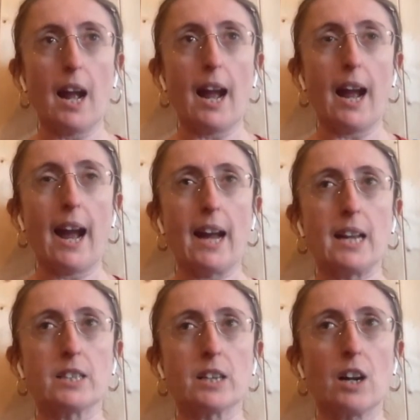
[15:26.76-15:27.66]

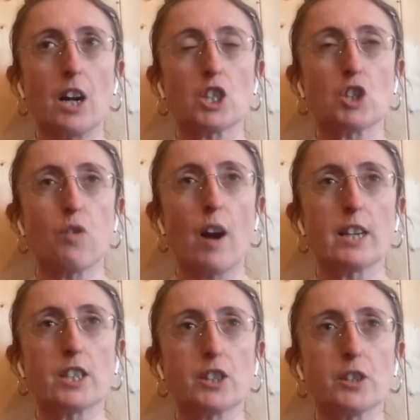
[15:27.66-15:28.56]
and I
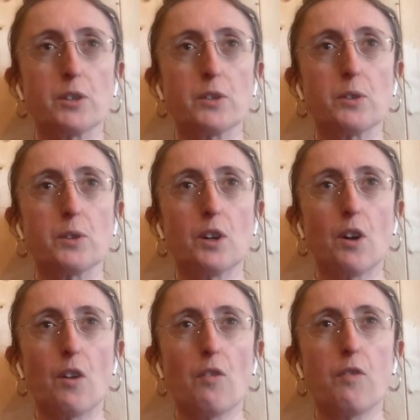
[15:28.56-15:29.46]
try to
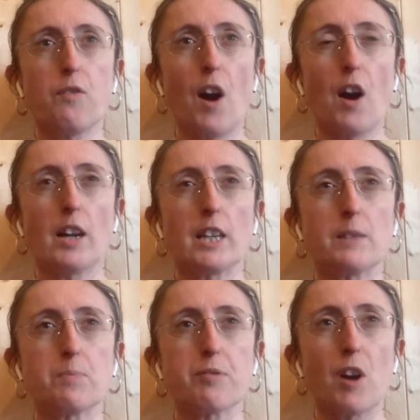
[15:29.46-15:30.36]

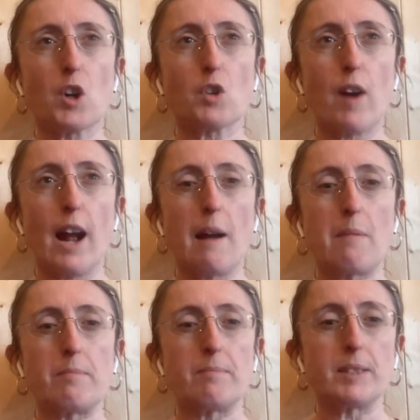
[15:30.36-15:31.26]
find
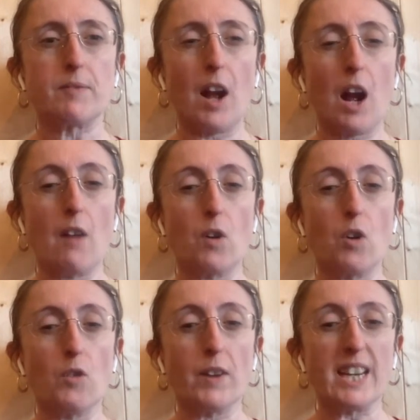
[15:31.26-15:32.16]
programs that I've
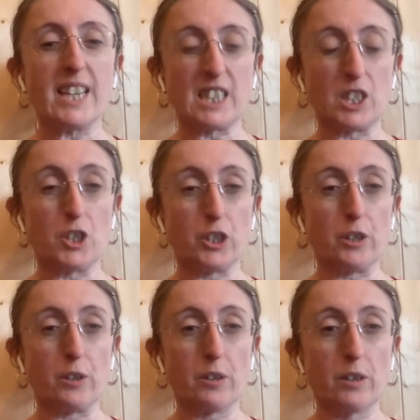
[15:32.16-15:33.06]
already listened
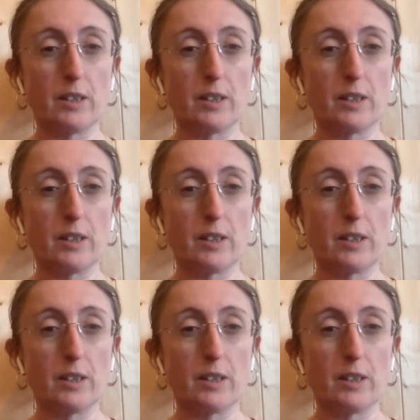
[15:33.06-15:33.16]
to